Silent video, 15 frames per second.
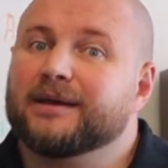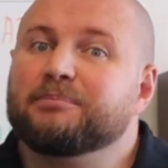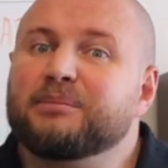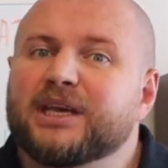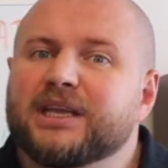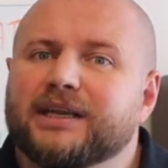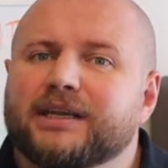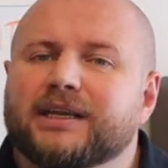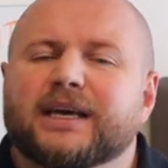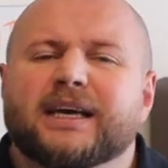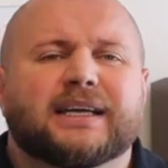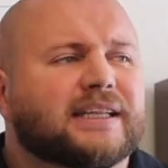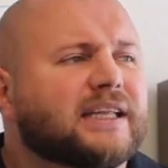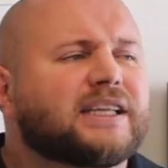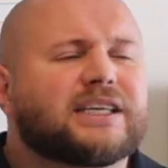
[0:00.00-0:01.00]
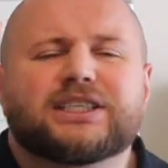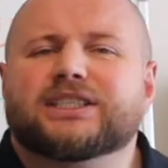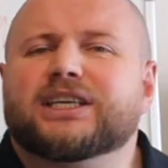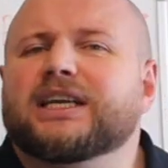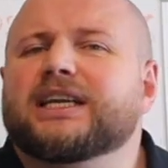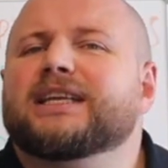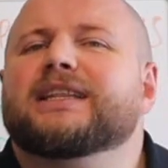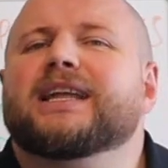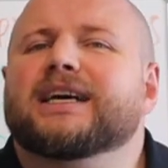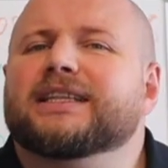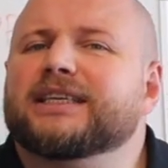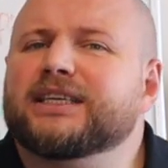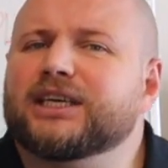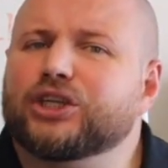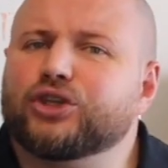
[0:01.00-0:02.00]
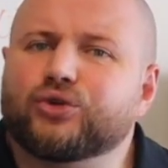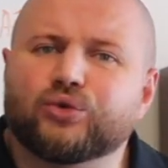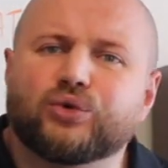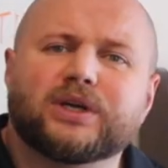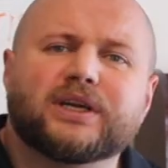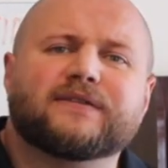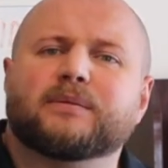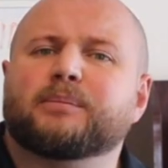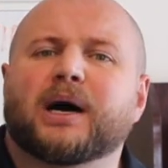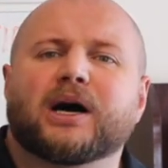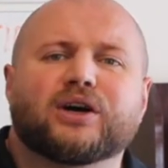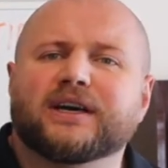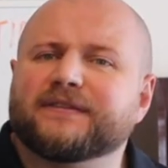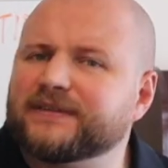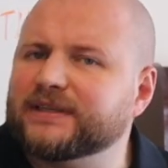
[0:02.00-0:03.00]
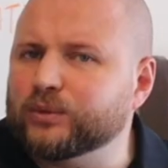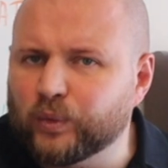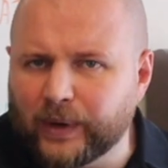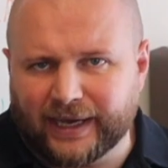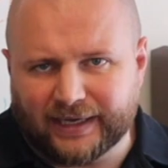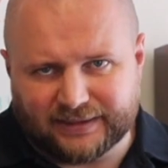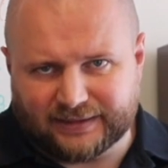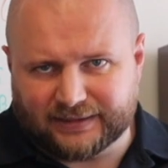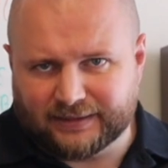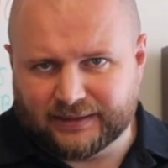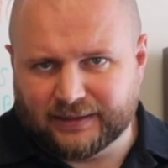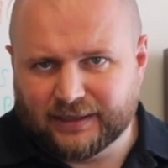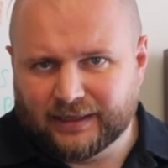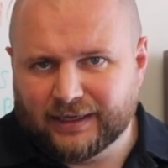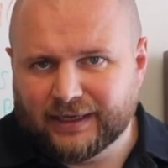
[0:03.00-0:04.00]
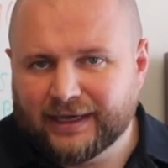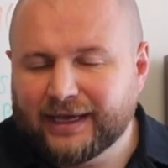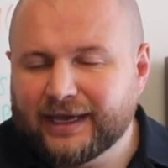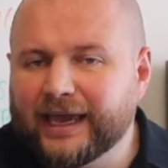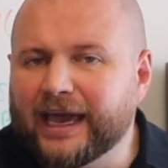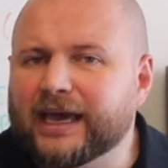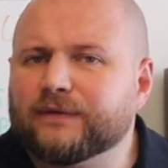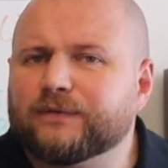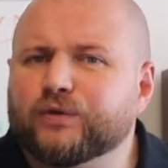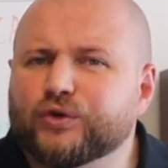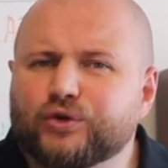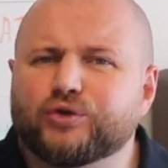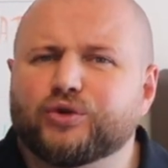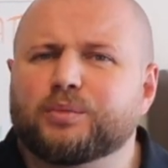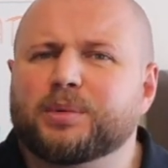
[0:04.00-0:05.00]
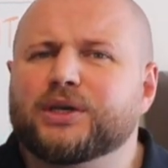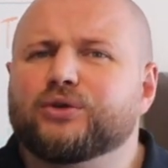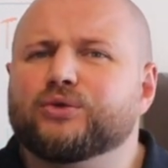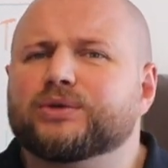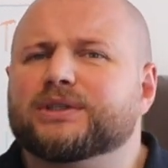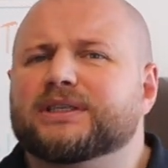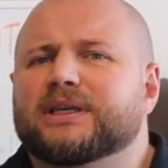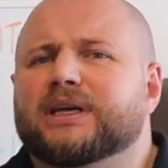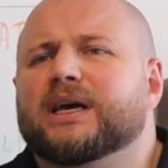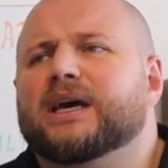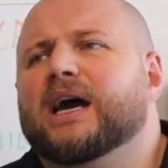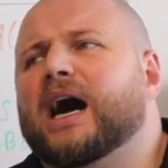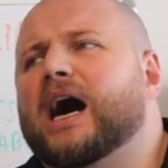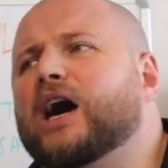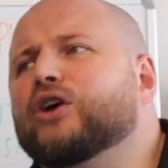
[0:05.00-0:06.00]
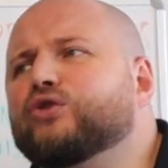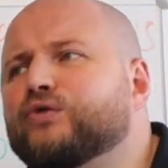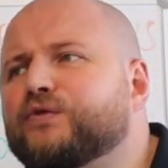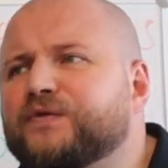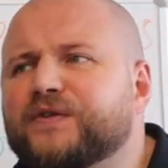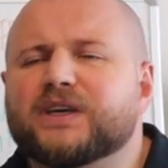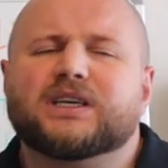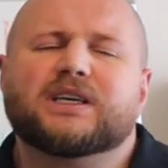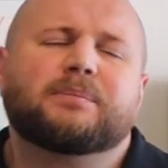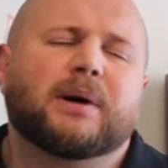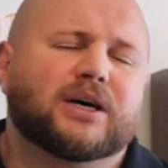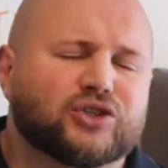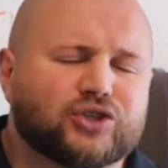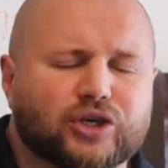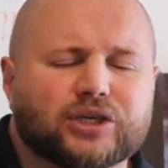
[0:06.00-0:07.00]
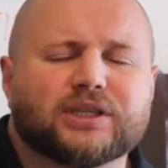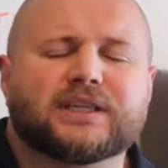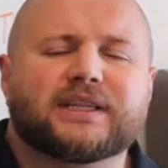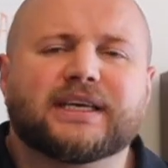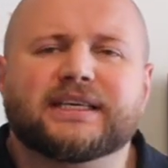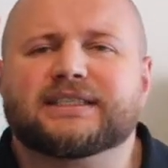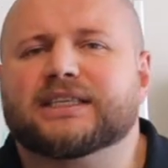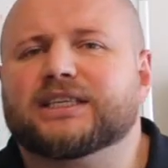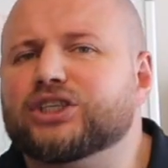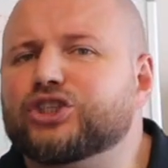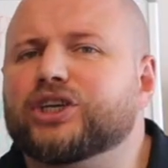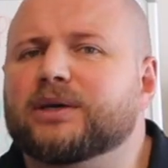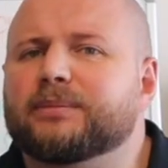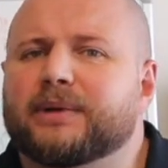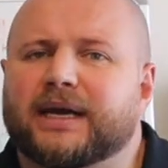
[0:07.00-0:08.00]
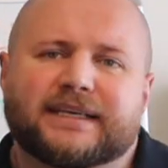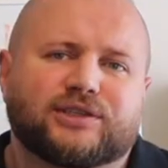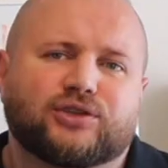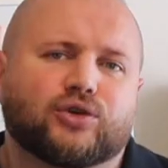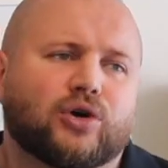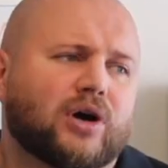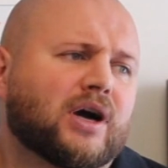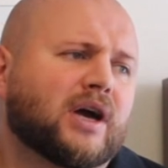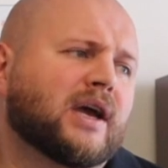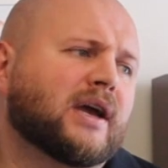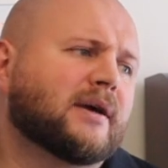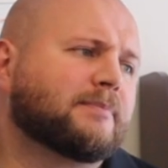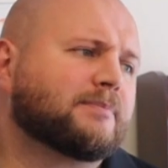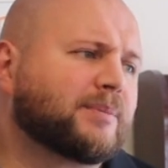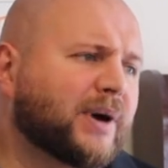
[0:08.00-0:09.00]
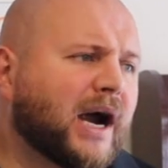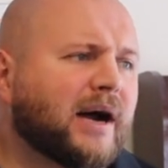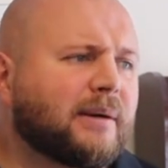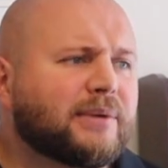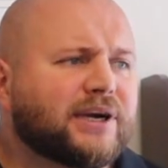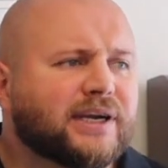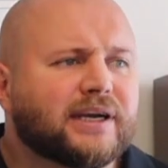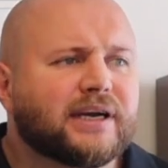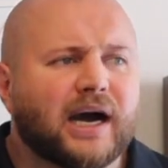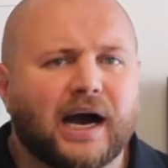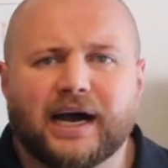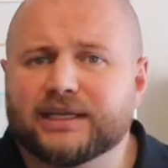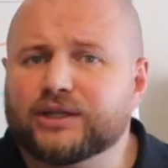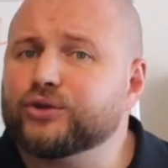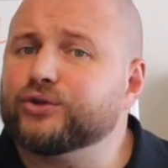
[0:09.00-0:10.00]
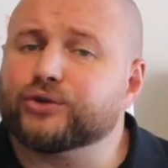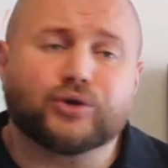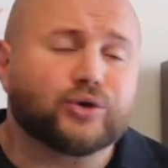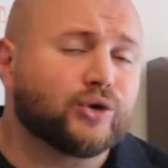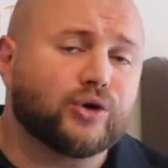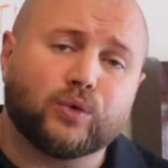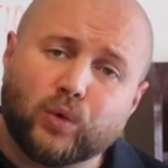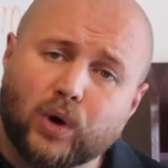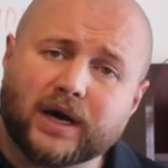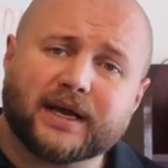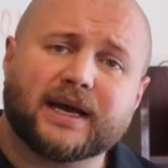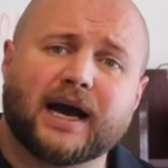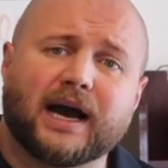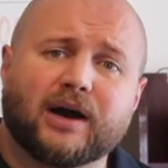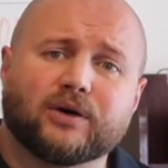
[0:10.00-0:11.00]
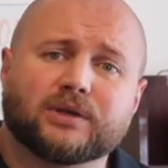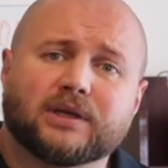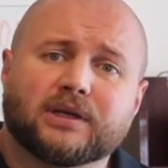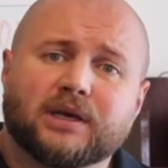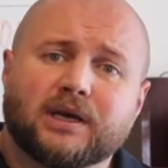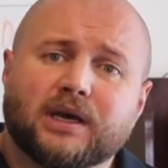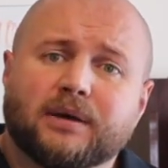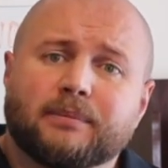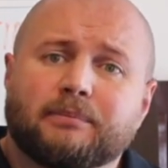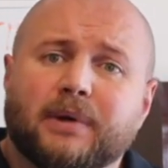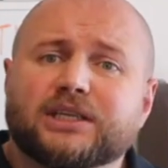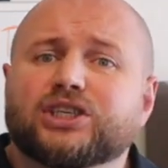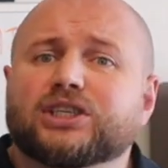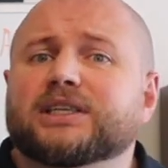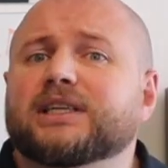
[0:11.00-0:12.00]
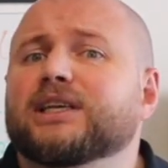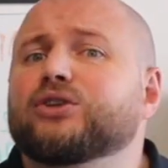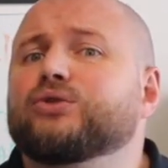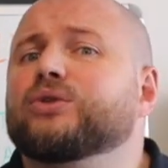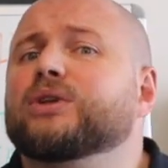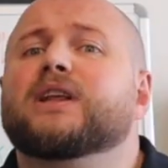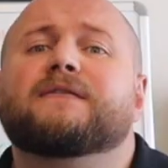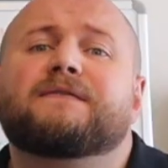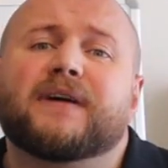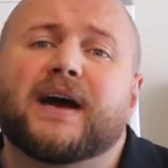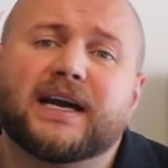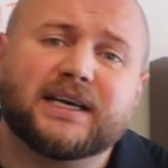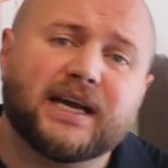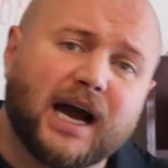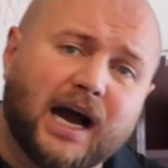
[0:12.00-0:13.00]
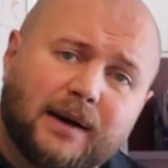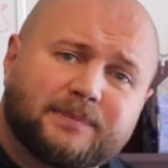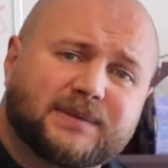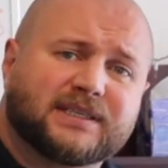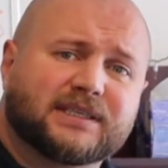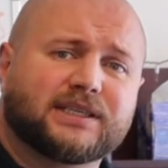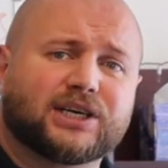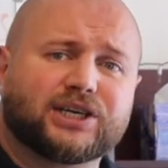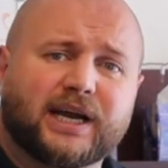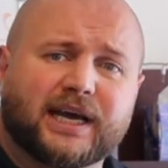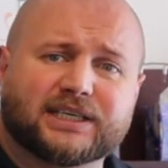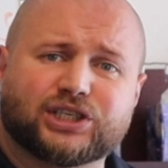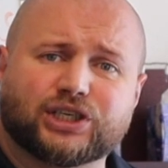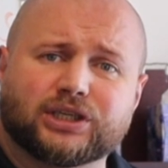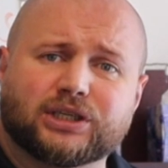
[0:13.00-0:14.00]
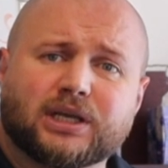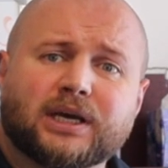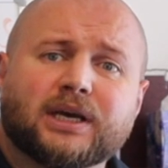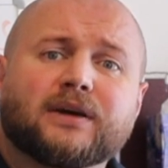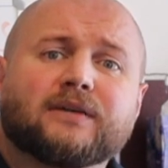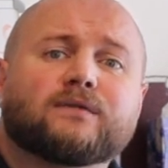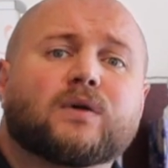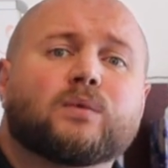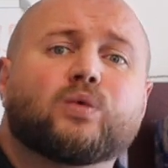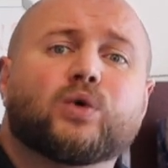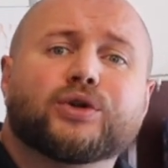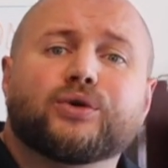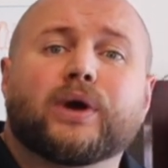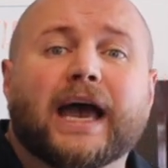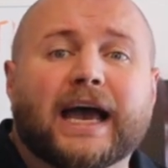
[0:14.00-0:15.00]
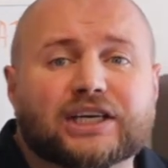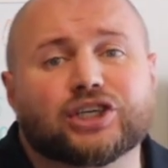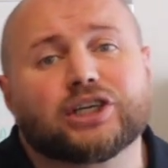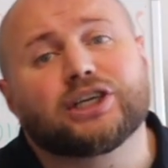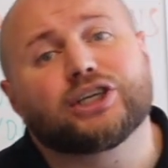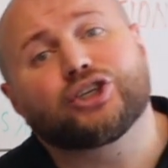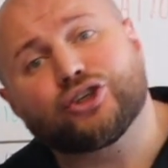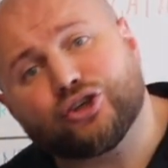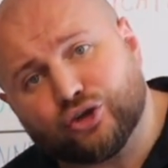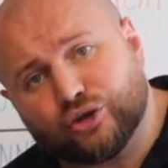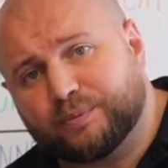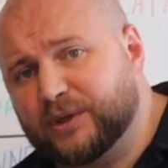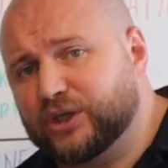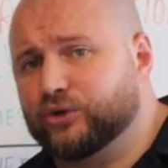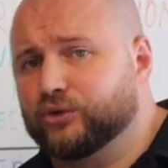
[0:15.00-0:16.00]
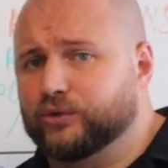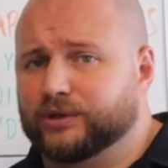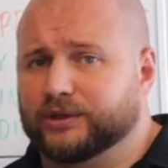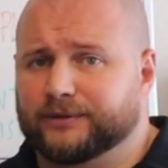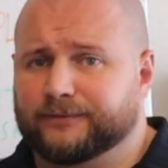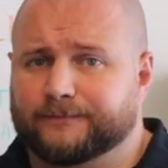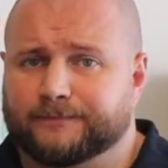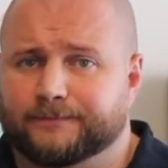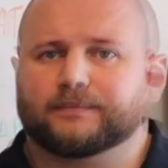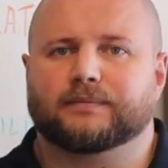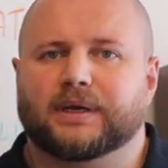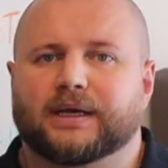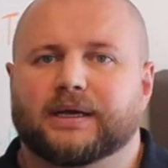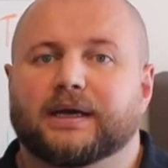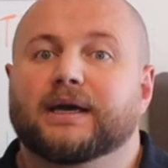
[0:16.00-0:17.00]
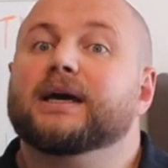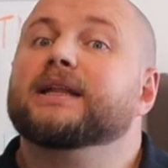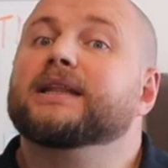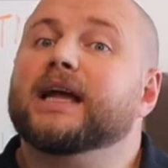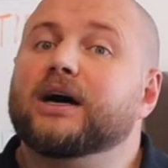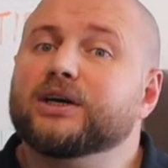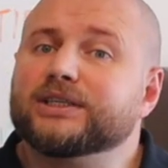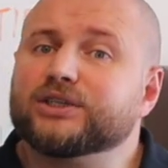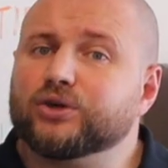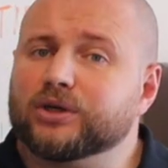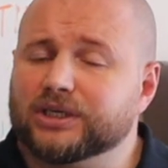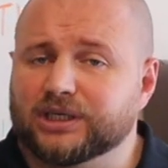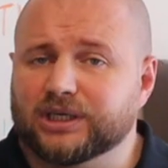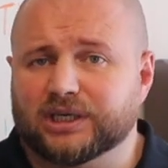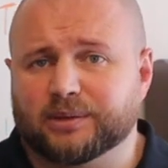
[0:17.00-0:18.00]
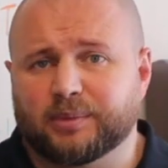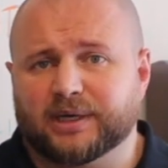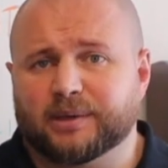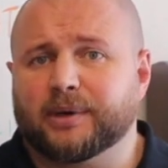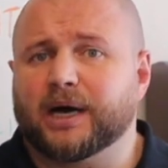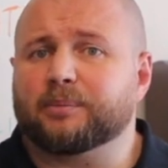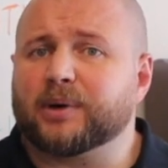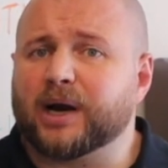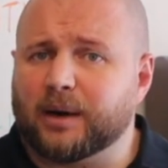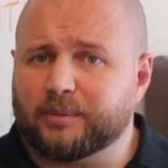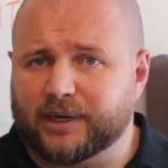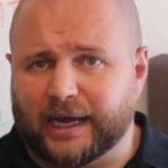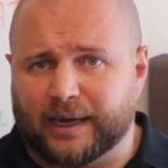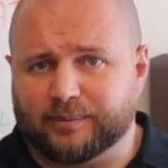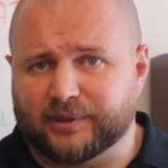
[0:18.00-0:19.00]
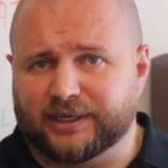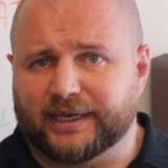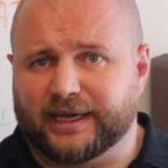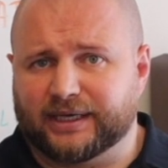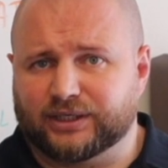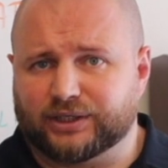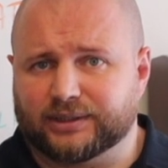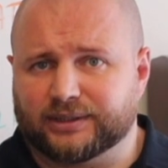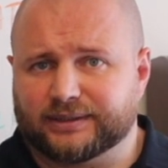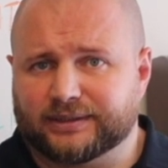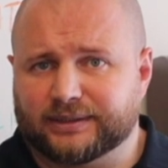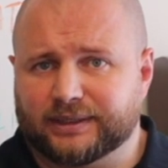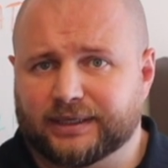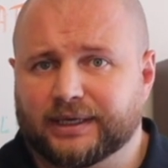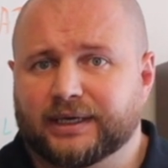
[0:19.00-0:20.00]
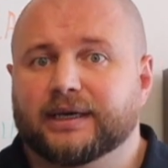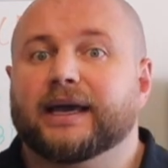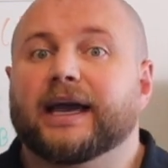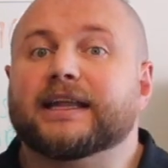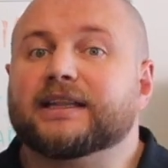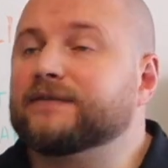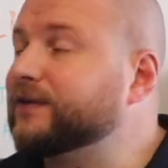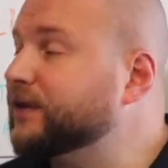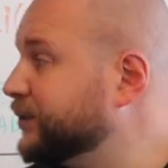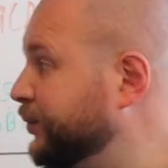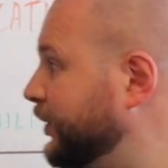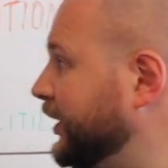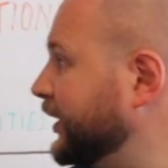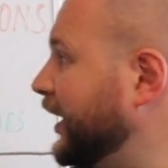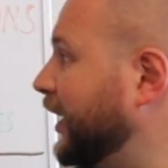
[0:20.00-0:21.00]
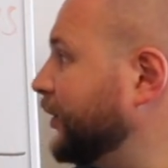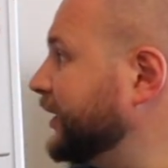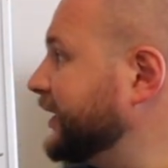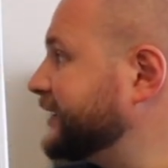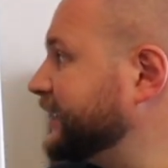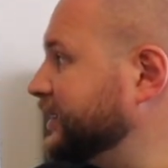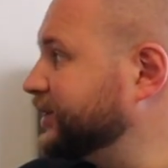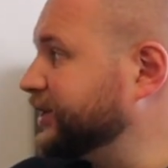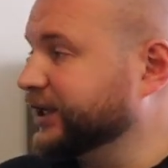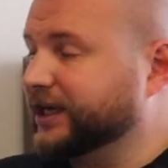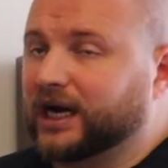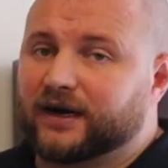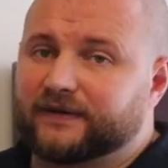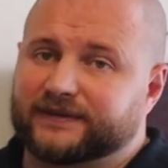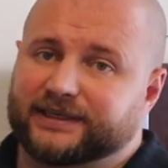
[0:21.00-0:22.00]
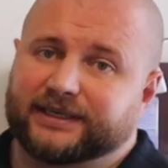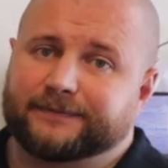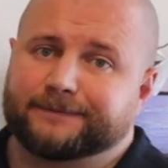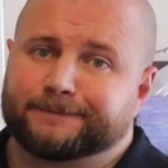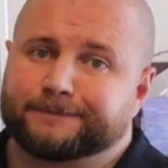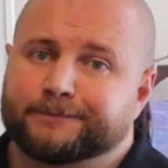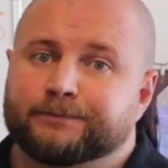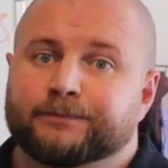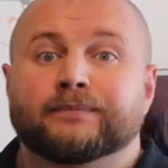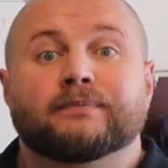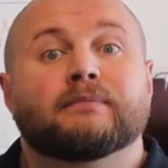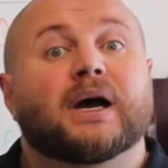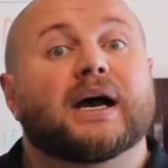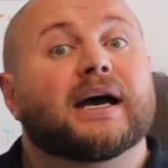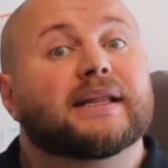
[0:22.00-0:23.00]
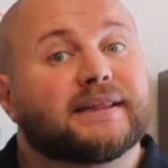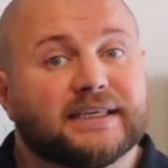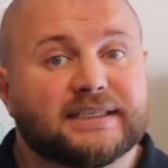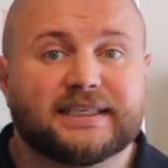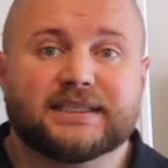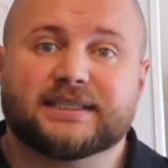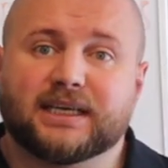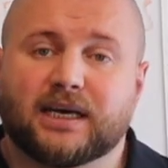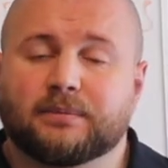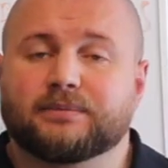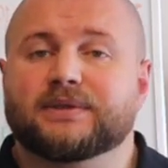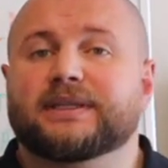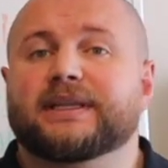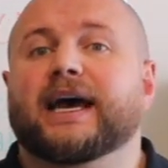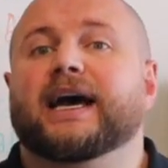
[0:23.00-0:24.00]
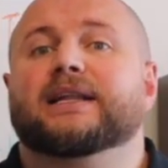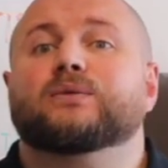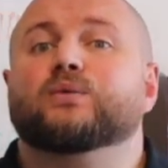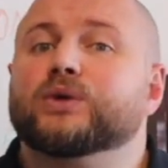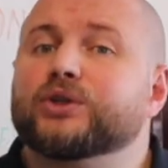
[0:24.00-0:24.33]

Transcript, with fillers: Meaning that there is really nothing intuitive about lifting weights. And for you to be using how you feel about certain things at the gym as your primary guide to, through your workout might just lead you in a very opposite direction from what you actually should be doing. Now let's talk a little bit about proper applications. And the first one on our list is recovery. This is something that